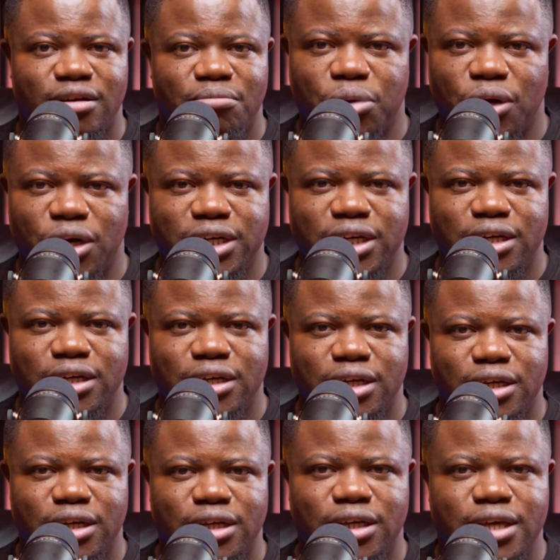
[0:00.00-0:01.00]
but
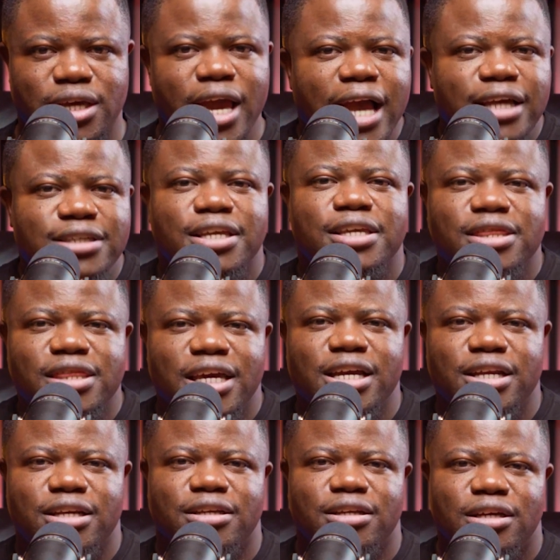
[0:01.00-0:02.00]
here's the
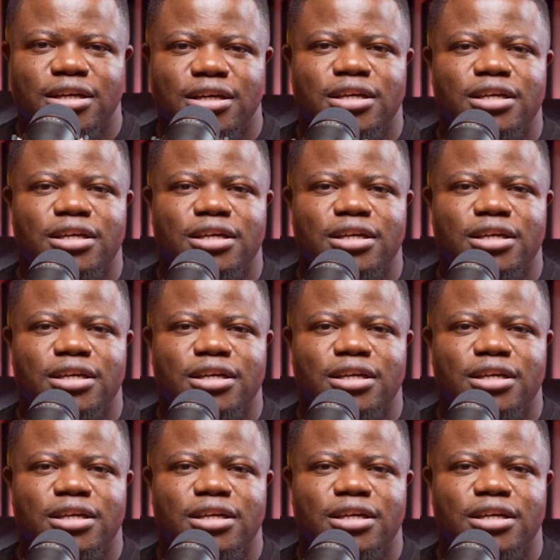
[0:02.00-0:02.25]
thing,